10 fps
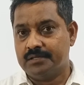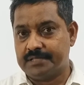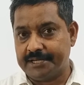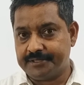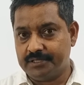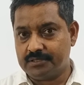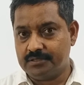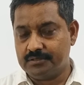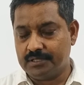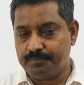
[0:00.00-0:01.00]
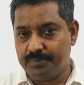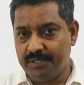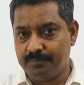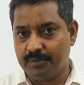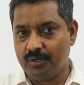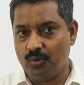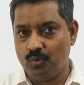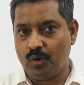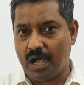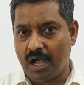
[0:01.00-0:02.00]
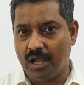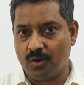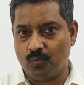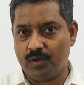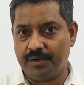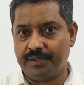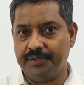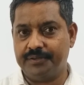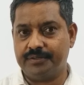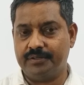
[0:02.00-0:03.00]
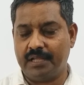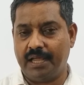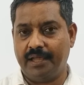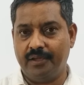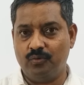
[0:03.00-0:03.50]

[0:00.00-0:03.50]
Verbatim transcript: that the people who are working today,